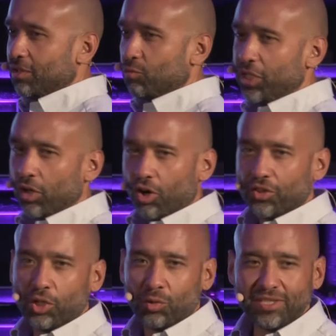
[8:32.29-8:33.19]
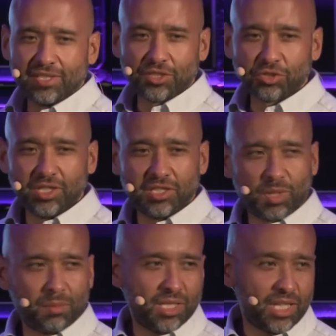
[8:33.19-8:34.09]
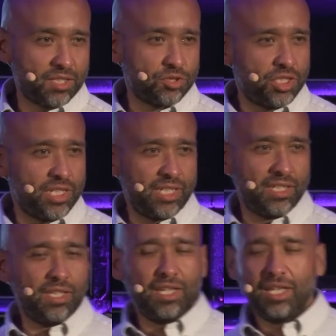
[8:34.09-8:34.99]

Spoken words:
we all know instinctually is probably like a shitty